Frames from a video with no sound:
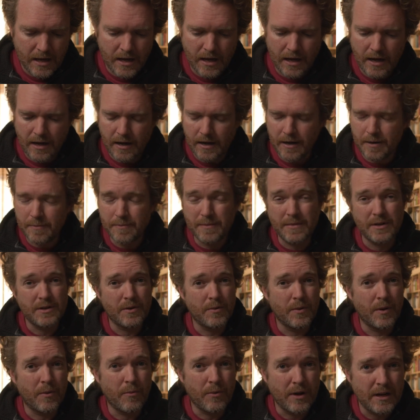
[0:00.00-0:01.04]

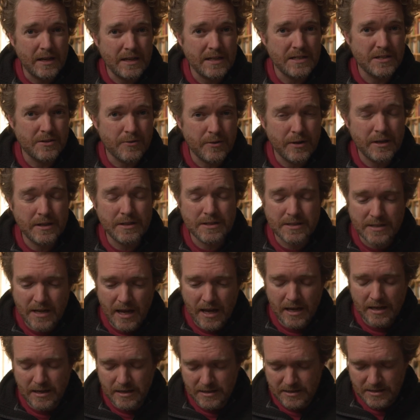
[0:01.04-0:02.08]
Well, what he's going to
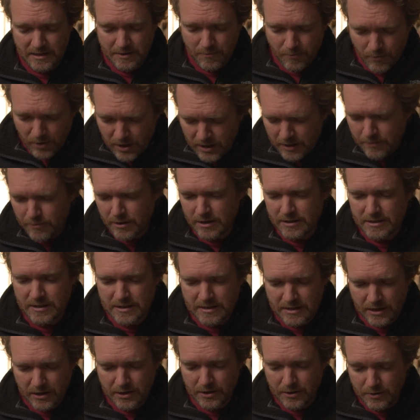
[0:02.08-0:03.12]
say is he really wants to
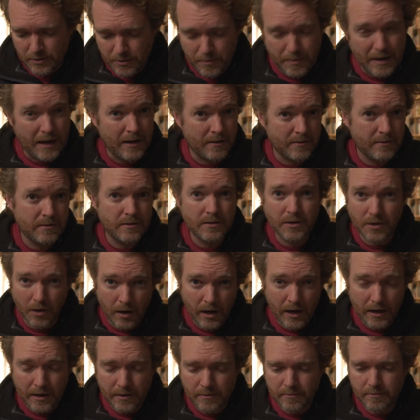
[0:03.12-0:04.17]
tell you about
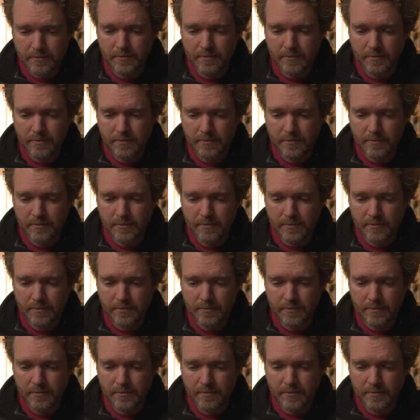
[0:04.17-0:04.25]
God.